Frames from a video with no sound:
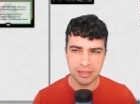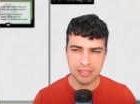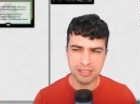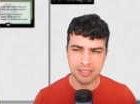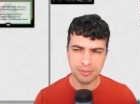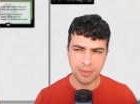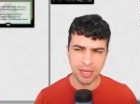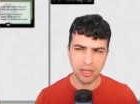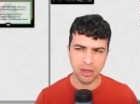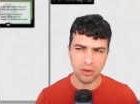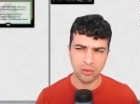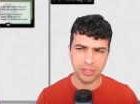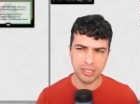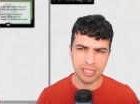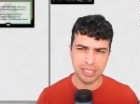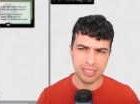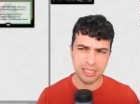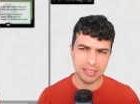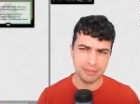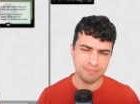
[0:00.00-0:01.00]
This is my
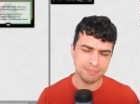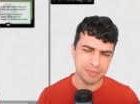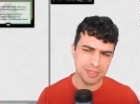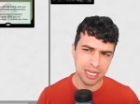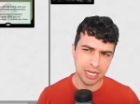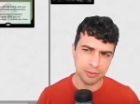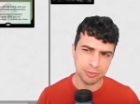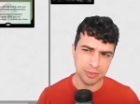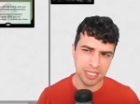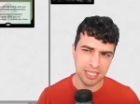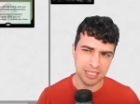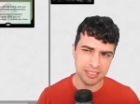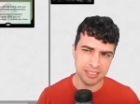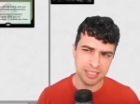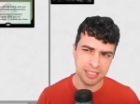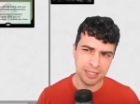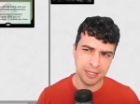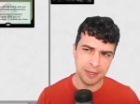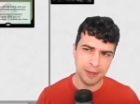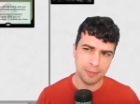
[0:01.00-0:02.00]
only doubt
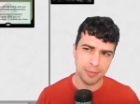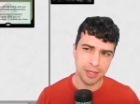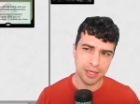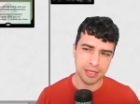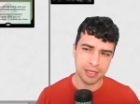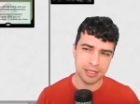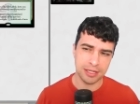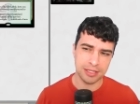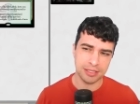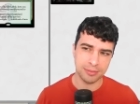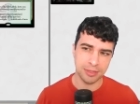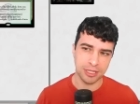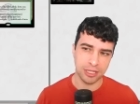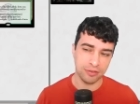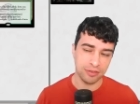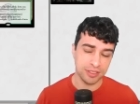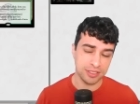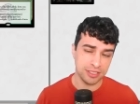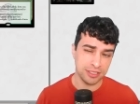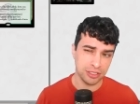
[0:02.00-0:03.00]
here, because Mana
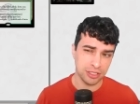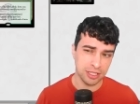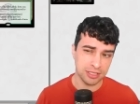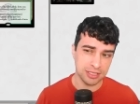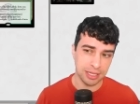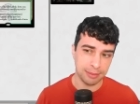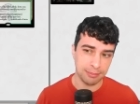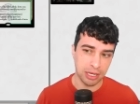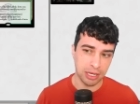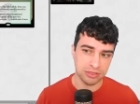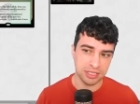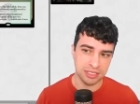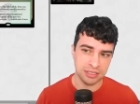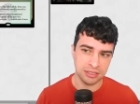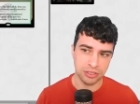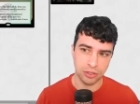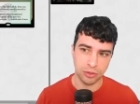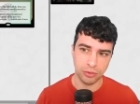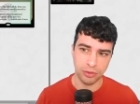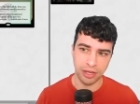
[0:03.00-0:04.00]
Confluence is not a
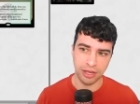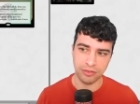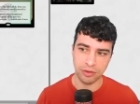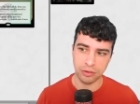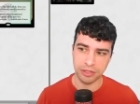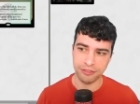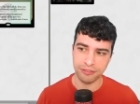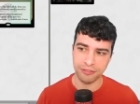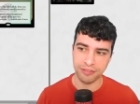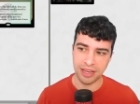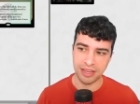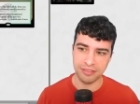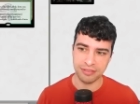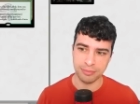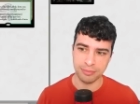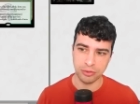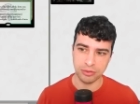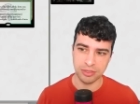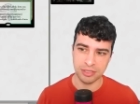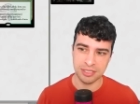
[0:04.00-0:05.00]
mountain, so we have only
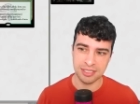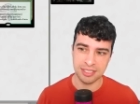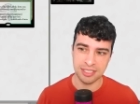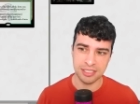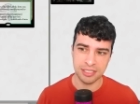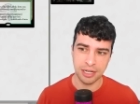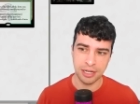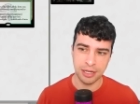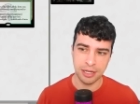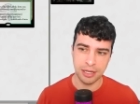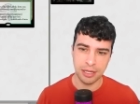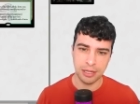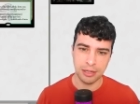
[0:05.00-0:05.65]
5 mountains here.